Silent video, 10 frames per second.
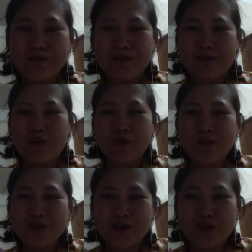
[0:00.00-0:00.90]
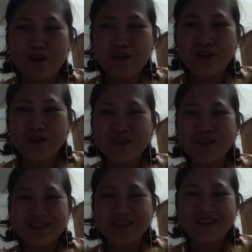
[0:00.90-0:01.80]
group photo?
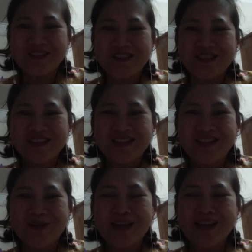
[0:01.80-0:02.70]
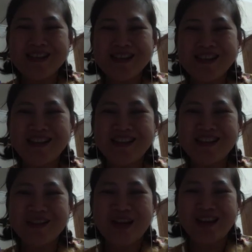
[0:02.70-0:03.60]
We can see
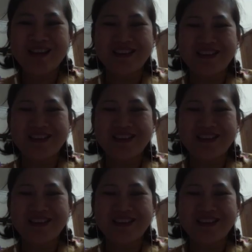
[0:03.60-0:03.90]
each other.